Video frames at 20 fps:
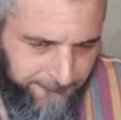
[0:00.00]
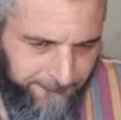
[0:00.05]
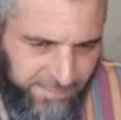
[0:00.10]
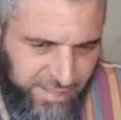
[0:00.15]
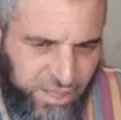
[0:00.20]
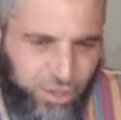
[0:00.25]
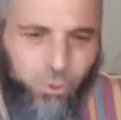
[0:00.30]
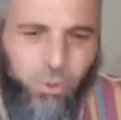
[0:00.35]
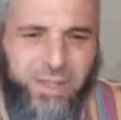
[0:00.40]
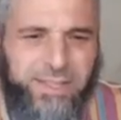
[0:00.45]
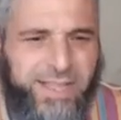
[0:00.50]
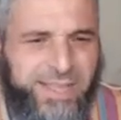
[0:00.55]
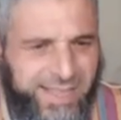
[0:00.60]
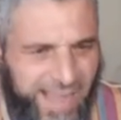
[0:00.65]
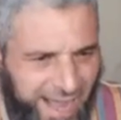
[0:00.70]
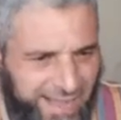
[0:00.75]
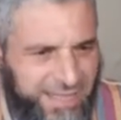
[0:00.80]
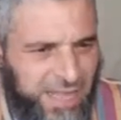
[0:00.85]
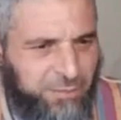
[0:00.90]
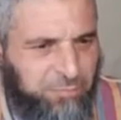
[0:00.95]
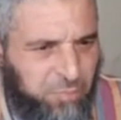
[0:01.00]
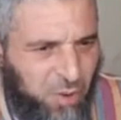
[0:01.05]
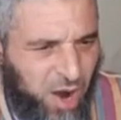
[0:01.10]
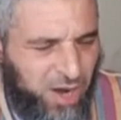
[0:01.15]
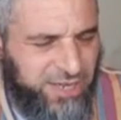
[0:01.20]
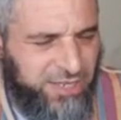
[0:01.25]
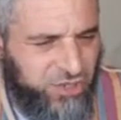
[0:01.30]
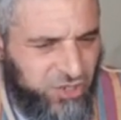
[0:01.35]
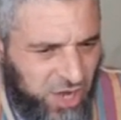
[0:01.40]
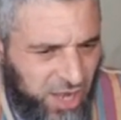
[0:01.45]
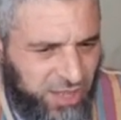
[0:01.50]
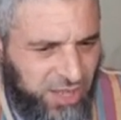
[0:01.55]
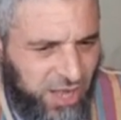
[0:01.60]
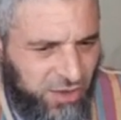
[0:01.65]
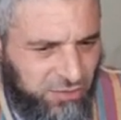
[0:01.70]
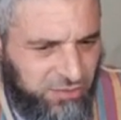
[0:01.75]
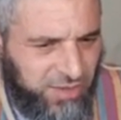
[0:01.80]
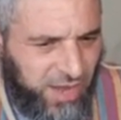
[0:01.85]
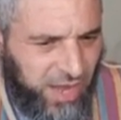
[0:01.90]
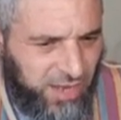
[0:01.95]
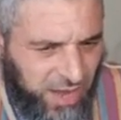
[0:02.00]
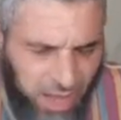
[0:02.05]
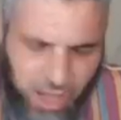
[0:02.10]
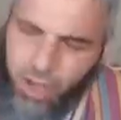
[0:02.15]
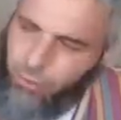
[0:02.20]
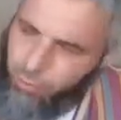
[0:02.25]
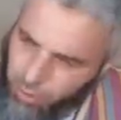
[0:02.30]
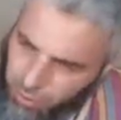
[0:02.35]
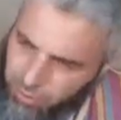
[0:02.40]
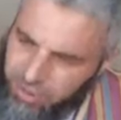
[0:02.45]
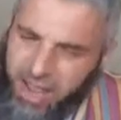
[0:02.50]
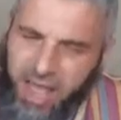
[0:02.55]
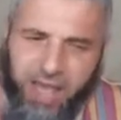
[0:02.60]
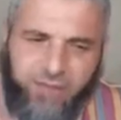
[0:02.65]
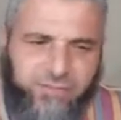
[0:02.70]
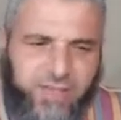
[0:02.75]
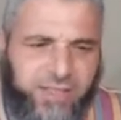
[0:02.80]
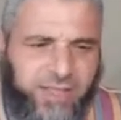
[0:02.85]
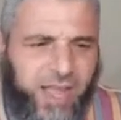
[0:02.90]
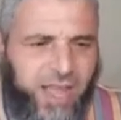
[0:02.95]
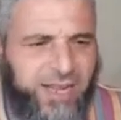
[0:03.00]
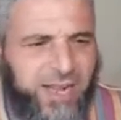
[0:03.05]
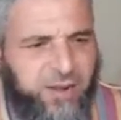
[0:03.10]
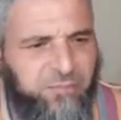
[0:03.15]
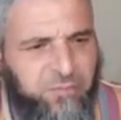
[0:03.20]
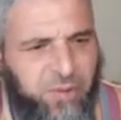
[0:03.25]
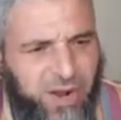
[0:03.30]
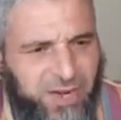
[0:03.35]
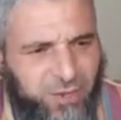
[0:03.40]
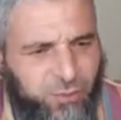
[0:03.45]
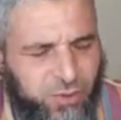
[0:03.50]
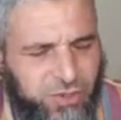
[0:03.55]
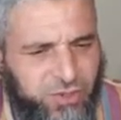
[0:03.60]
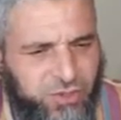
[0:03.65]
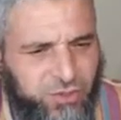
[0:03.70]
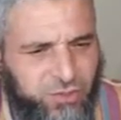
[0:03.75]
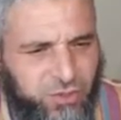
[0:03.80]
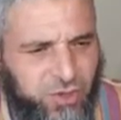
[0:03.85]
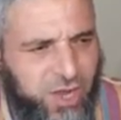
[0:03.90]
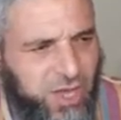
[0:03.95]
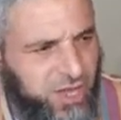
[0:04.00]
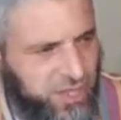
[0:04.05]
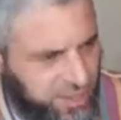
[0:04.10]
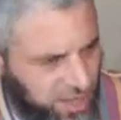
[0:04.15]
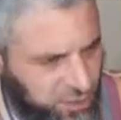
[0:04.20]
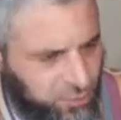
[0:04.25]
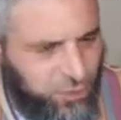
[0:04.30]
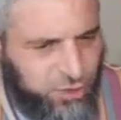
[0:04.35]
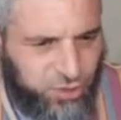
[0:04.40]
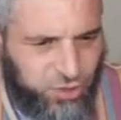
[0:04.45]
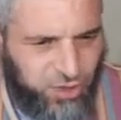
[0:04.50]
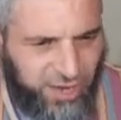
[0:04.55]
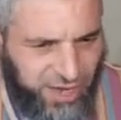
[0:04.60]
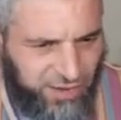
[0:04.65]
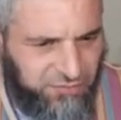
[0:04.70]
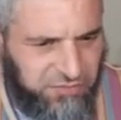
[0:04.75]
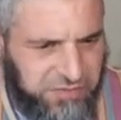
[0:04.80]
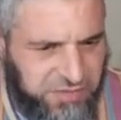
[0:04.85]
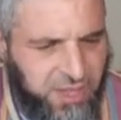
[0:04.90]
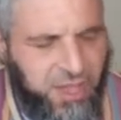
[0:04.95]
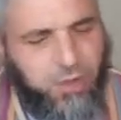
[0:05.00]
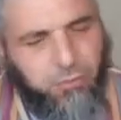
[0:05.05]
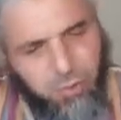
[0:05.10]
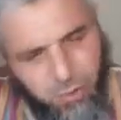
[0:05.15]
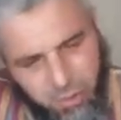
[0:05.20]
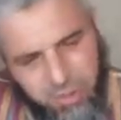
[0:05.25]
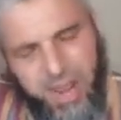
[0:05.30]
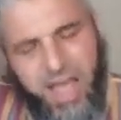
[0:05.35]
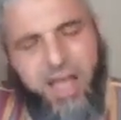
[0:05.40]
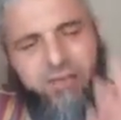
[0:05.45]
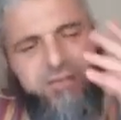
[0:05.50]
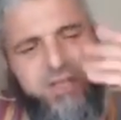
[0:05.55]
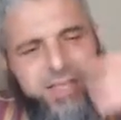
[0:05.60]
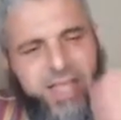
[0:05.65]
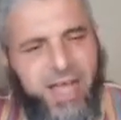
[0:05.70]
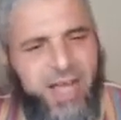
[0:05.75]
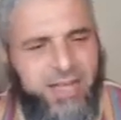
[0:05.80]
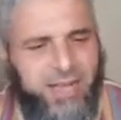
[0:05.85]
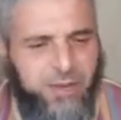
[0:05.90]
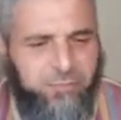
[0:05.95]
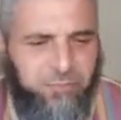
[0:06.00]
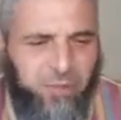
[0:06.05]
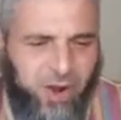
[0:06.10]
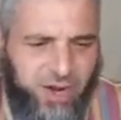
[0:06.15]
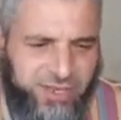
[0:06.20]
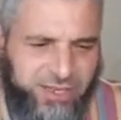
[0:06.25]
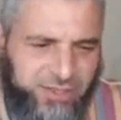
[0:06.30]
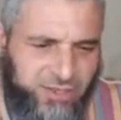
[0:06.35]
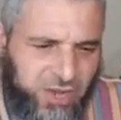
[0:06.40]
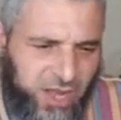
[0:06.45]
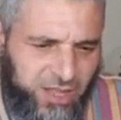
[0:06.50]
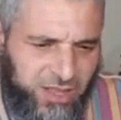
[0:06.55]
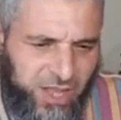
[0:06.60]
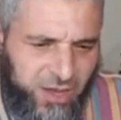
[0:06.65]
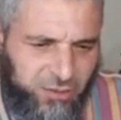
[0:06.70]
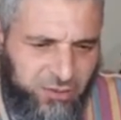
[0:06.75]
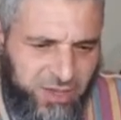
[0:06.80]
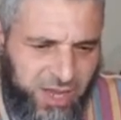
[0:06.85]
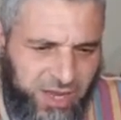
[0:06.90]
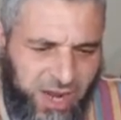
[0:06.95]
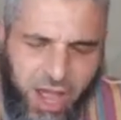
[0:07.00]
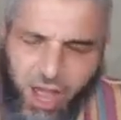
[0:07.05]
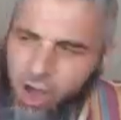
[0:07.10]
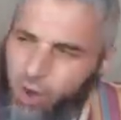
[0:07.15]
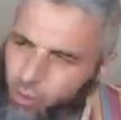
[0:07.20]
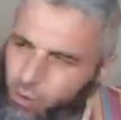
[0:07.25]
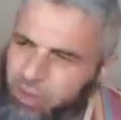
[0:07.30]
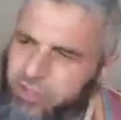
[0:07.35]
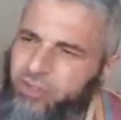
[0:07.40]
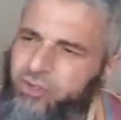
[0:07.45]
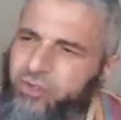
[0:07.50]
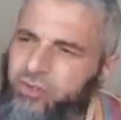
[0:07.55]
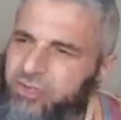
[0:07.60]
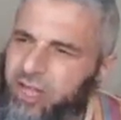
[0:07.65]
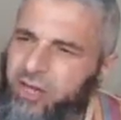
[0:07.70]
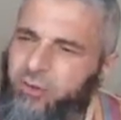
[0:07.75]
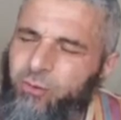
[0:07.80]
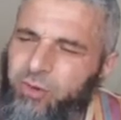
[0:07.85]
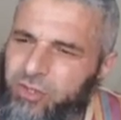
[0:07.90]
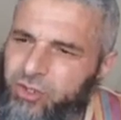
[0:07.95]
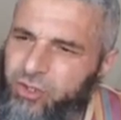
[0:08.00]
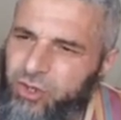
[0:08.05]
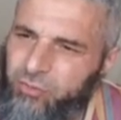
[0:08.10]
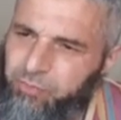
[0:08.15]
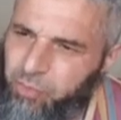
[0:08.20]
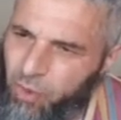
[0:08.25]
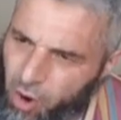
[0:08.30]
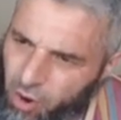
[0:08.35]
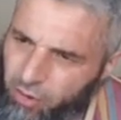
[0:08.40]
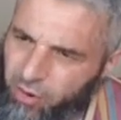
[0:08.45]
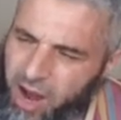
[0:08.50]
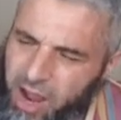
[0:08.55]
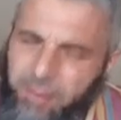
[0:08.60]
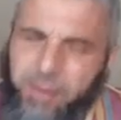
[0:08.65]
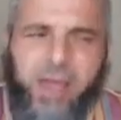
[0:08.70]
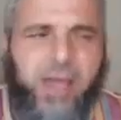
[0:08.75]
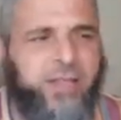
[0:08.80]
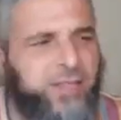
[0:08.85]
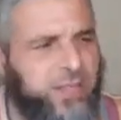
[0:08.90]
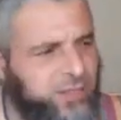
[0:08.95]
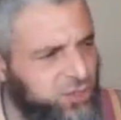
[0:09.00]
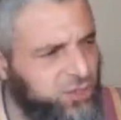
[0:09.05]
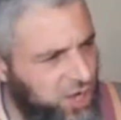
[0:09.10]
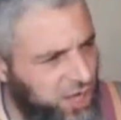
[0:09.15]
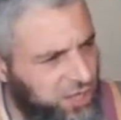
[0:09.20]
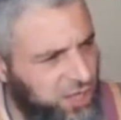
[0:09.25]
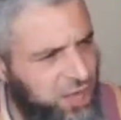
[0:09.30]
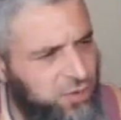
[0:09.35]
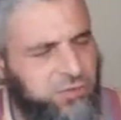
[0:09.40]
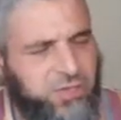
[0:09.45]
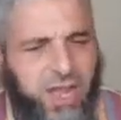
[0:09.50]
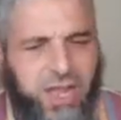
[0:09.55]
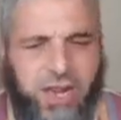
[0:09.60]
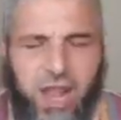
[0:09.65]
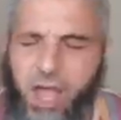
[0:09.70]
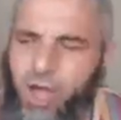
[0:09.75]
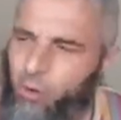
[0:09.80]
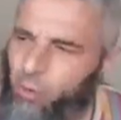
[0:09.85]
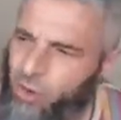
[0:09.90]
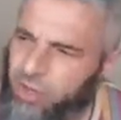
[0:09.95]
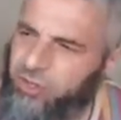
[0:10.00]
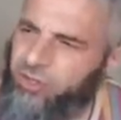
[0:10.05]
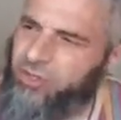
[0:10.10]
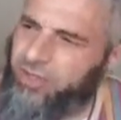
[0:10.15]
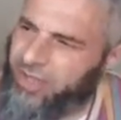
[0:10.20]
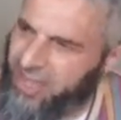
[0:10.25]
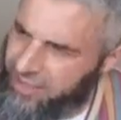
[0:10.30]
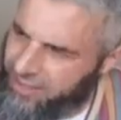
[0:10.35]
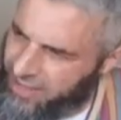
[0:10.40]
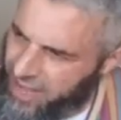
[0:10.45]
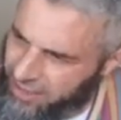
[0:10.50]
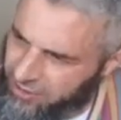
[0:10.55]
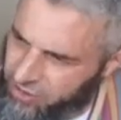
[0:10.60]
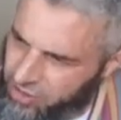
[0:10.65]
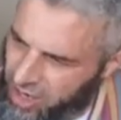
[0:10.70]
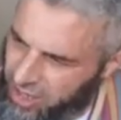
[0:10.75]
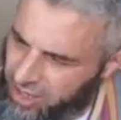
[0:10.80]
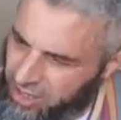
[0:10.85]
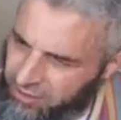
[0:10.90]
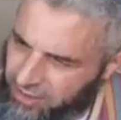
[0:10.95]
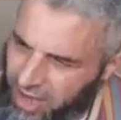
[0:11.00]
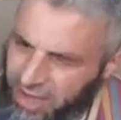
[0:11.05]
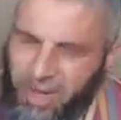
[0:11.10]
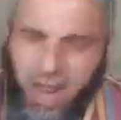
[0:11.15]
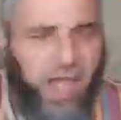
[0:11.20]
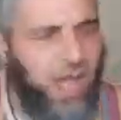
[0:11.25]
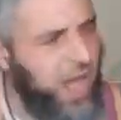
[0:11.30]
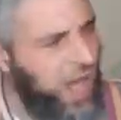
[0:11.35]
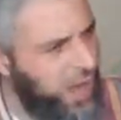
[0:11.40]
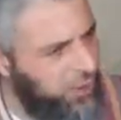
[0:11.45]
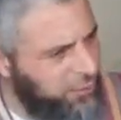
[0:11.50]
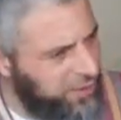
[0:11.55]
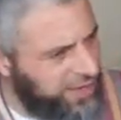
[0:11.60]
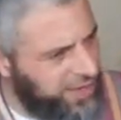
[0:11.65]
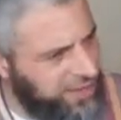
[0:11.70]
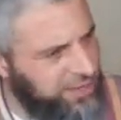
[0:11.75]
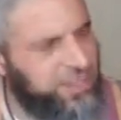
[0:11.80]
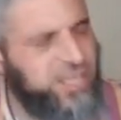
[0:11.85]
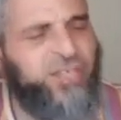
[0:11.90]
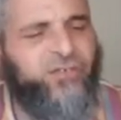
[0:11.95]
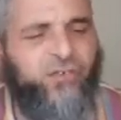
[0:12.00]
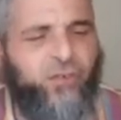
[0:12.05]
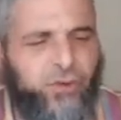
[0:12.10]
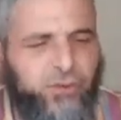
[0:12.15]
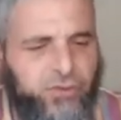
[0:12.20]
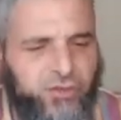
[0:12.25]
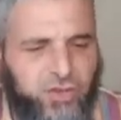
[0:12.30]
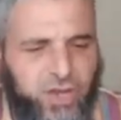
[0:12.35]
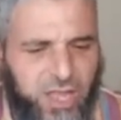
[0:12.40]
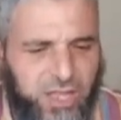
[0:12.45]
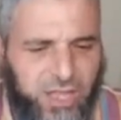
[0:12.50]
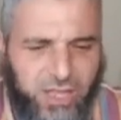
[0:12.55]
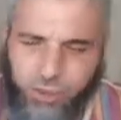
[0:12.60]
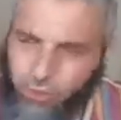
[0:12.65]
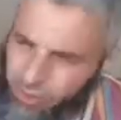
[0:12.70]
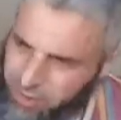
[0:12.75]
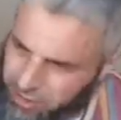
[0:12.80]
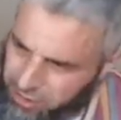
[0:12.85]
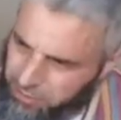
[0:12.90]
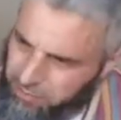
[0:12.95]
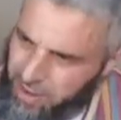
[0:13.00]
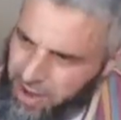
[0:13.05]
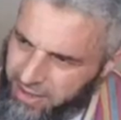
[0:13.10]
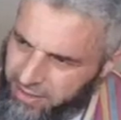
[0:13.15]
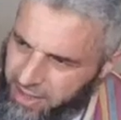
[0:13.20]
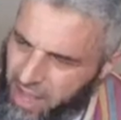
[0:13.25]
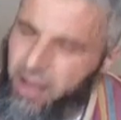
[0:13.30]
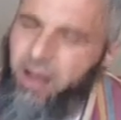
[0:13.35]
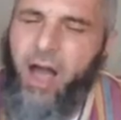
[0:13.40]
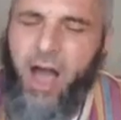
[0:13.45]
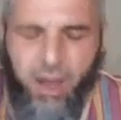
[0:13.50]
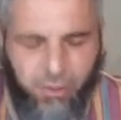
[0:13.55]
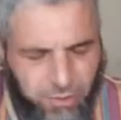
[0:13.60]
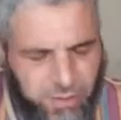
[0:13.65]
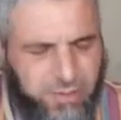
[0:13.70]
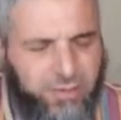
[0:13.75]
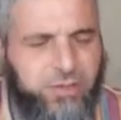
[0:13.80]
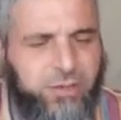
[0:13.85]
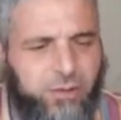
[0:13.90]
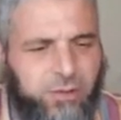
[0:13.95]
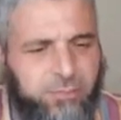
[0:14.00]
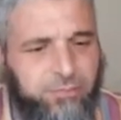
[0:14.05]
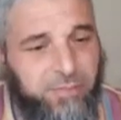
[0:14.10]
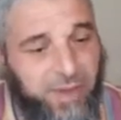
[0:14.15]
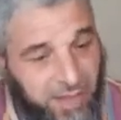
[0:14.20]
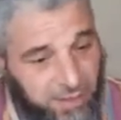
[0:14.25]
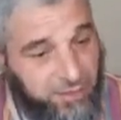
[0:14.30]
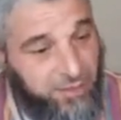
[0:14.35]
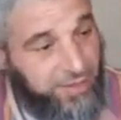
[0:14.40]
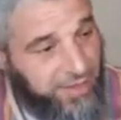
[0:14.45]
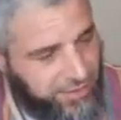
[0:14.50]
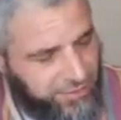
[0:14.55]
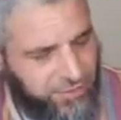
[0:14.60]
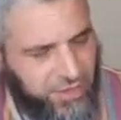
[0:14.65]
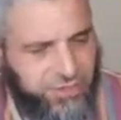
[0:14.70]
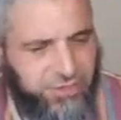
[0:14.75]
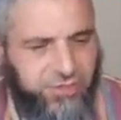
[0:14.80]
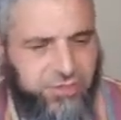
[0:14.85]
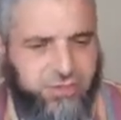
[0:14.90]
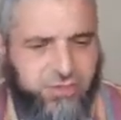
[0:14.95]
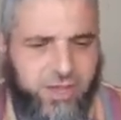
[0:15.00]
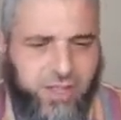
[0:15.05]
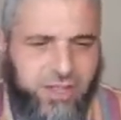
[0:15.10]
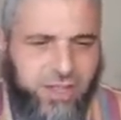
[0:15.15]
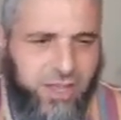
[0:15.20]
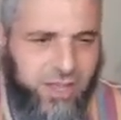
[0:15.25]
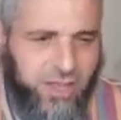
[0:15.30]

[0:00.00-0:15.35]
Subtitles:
You want that halal party, inshallah ta'ala? We will have that halal party once you're done with your hifz. We will have that halal party, inshallah ta'ala. Once you're done with your program, then inshallah ta'ala. Once you get that, inshallah ta'ala, I will get this for you, inshallah. You want to buy that? I will, you know, but you get this, inshallah.